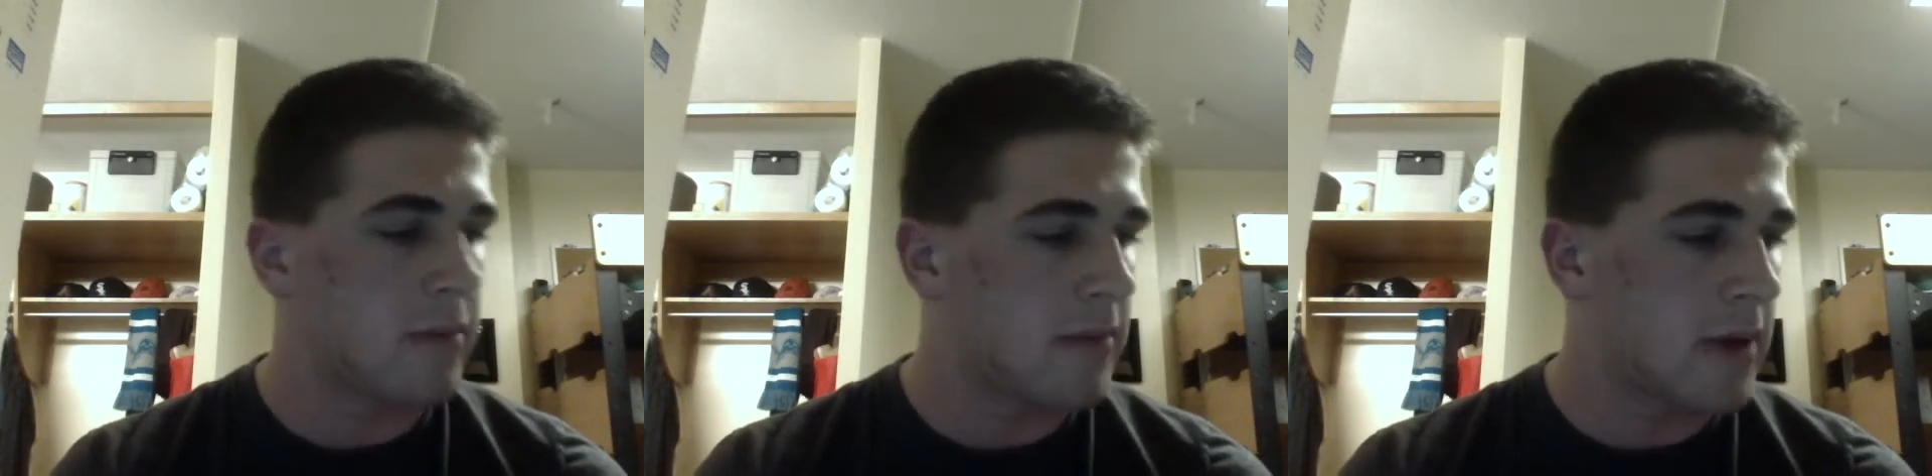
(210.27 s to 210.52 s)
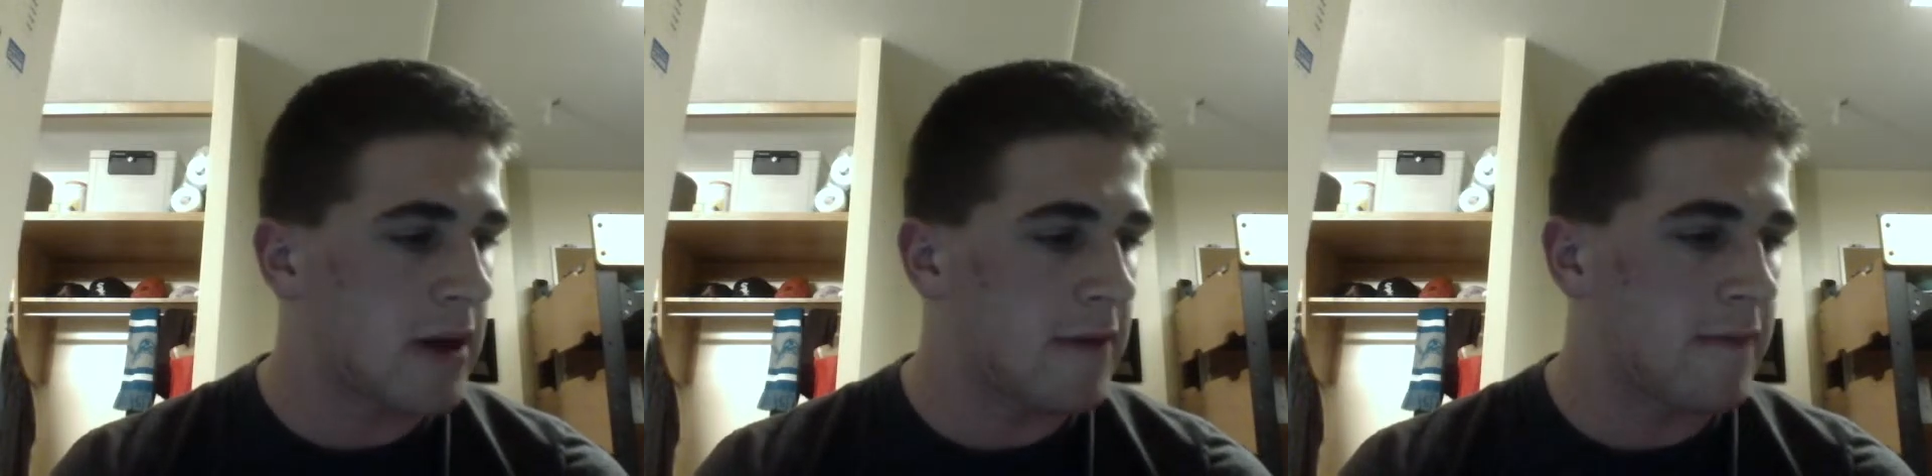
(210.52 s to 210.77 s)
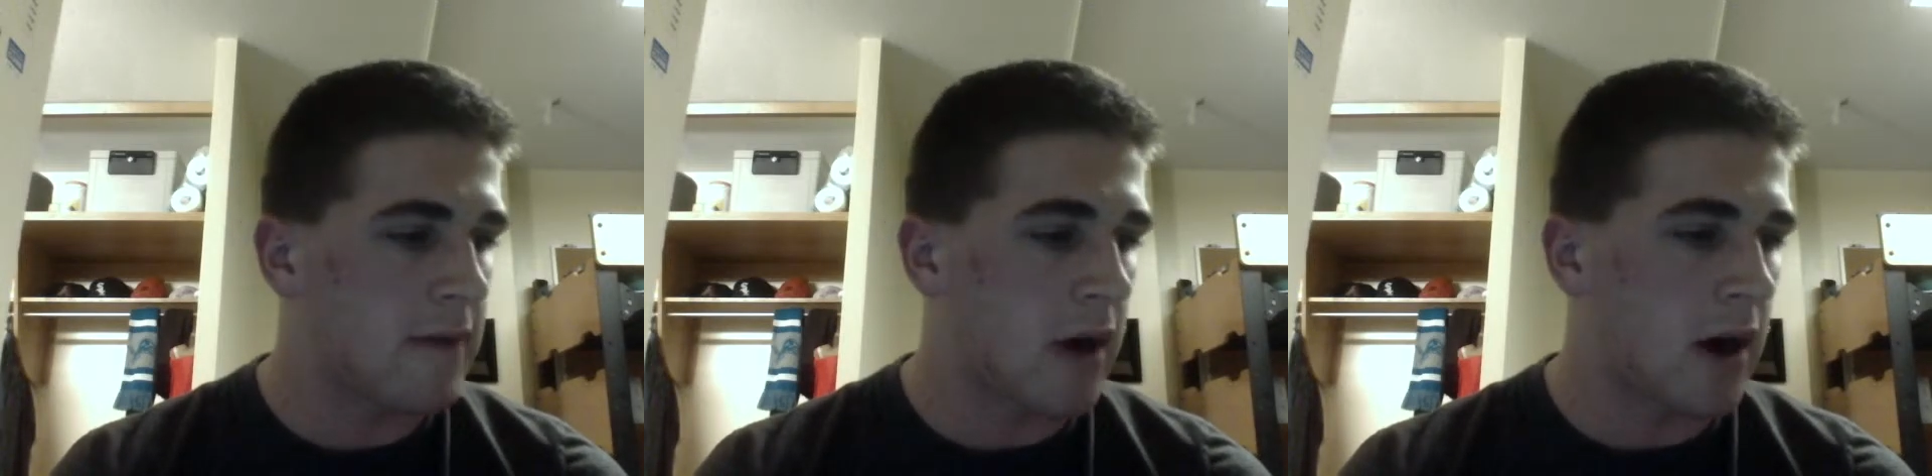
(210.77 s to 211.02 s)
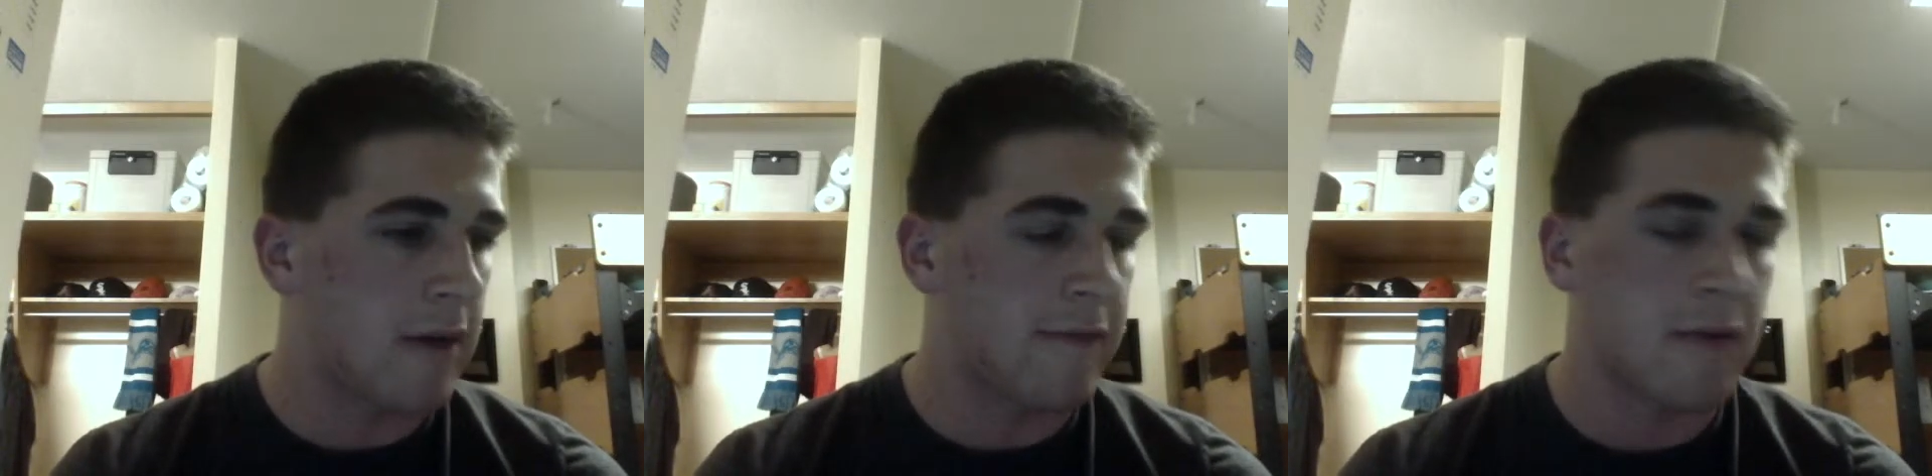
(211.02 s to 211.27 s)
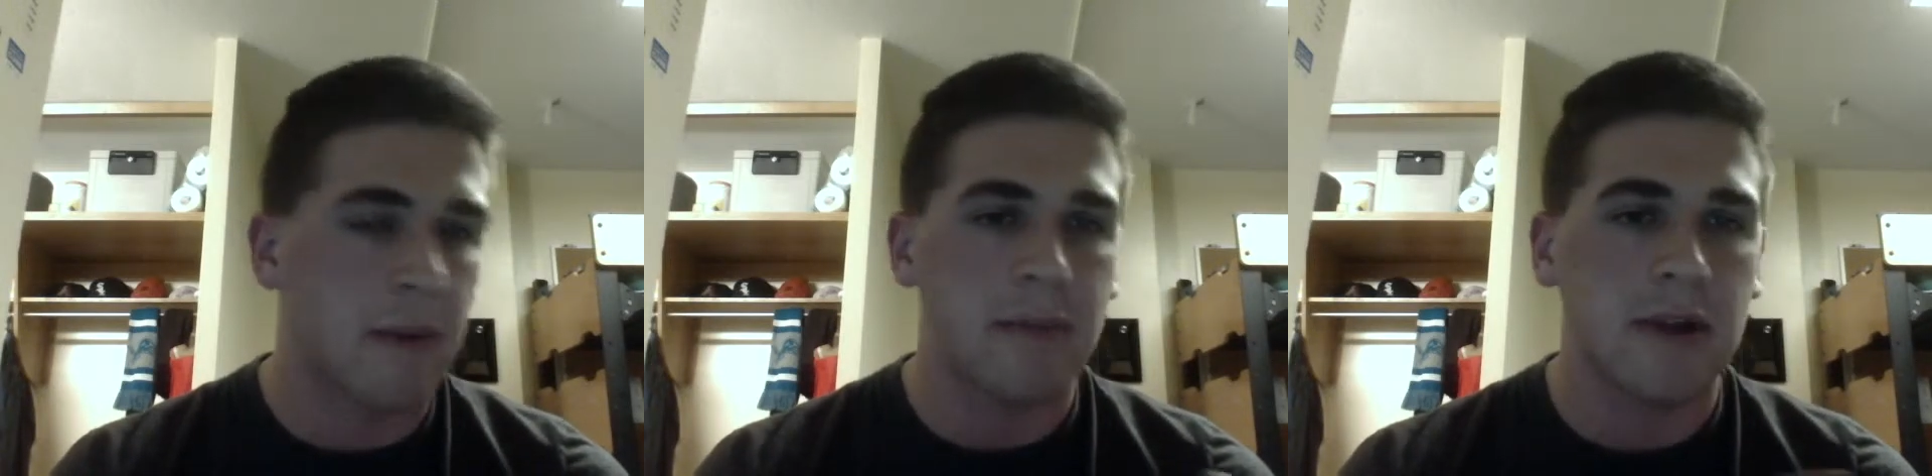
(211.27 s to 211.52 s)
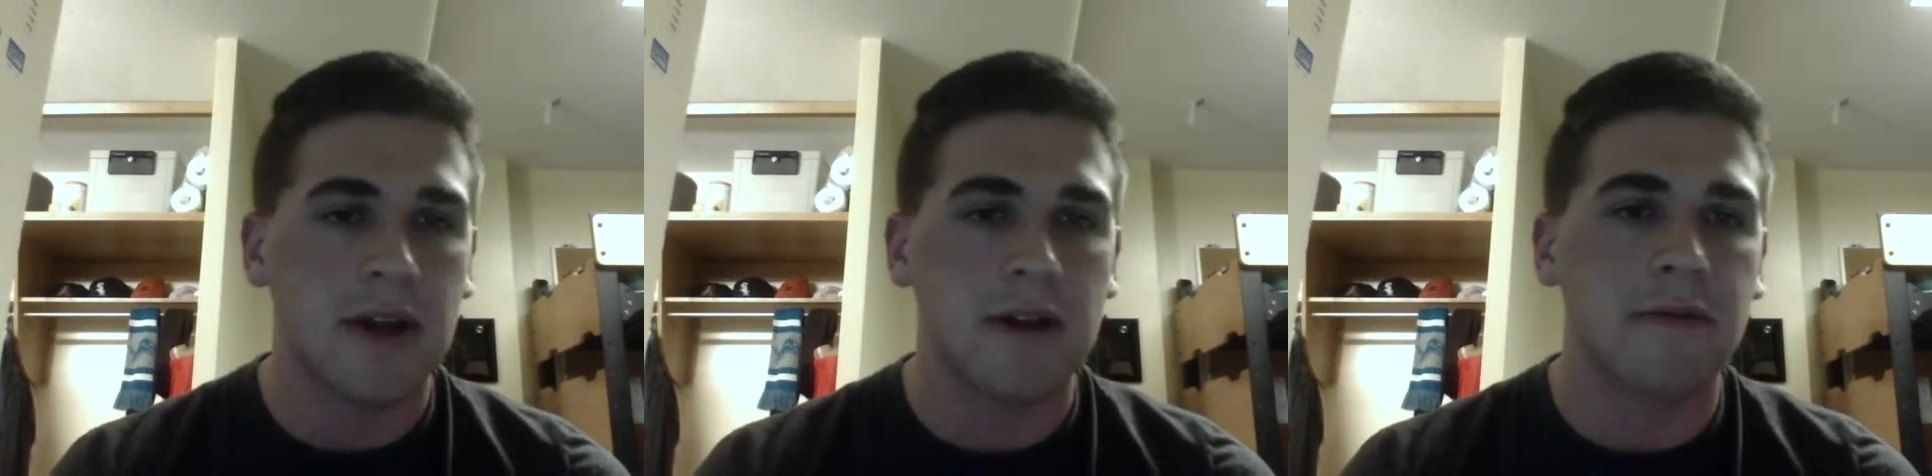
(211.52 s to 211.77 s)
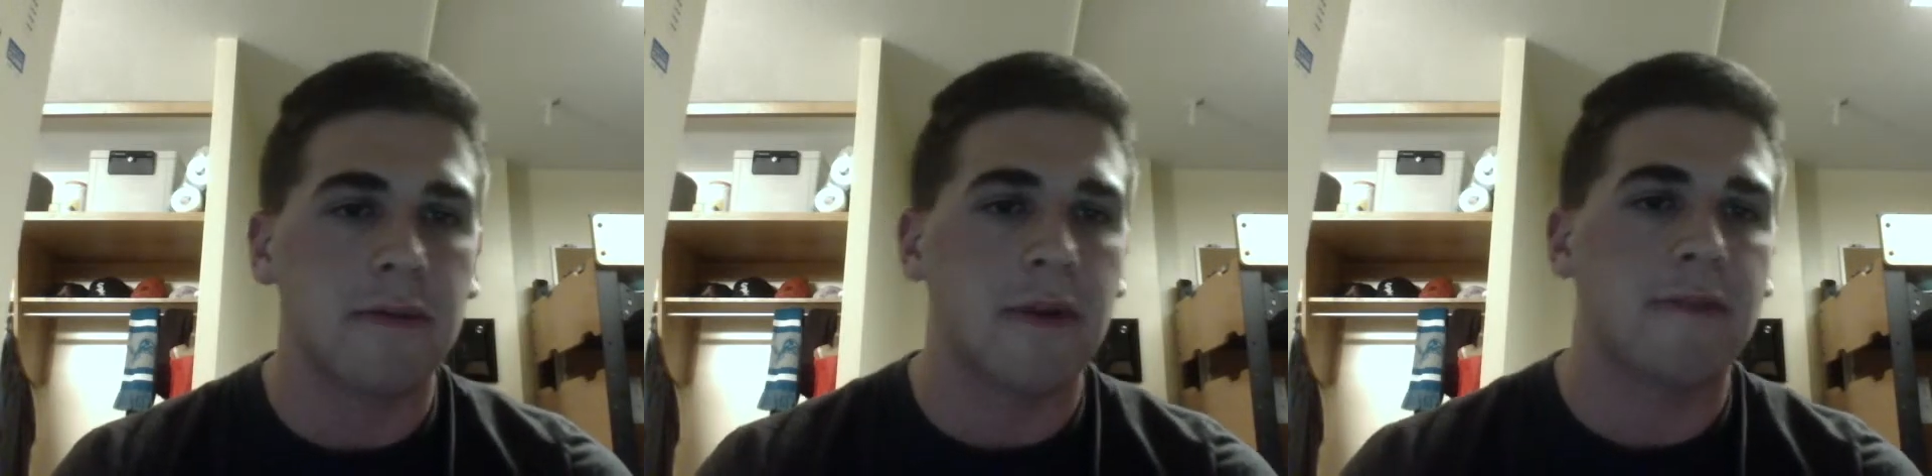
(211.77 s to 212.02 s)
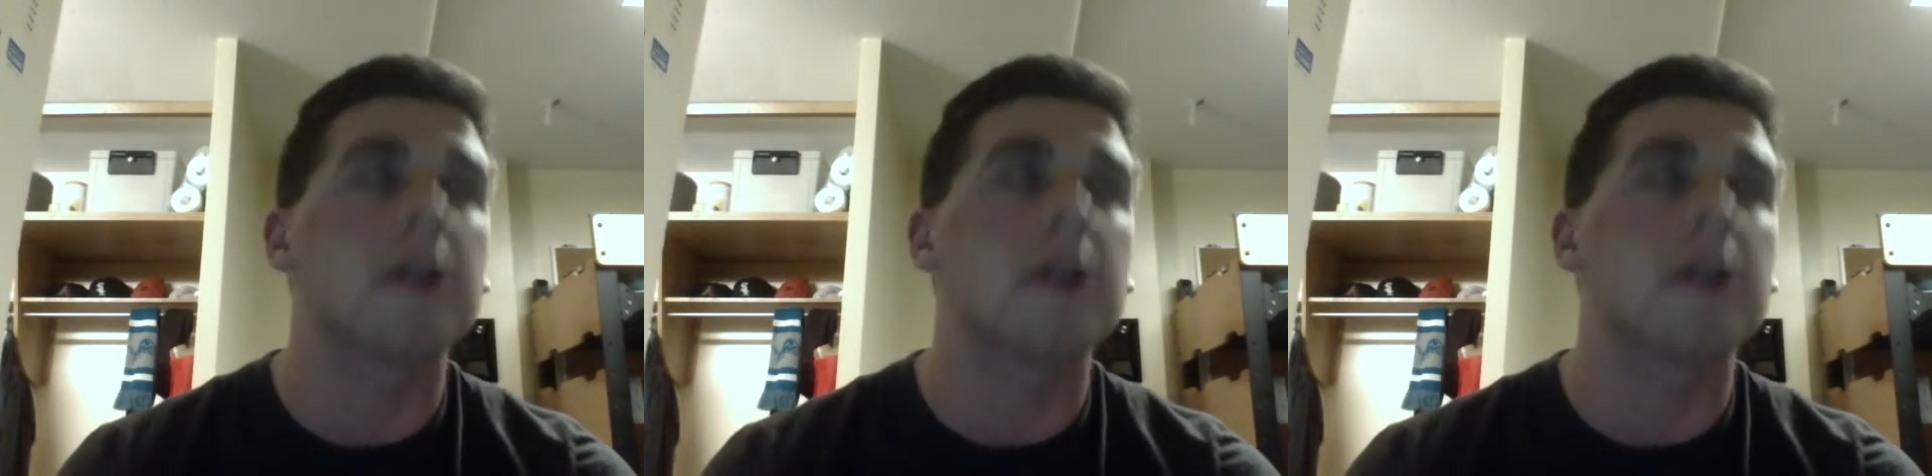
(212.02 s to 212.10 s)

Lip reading: my plan for my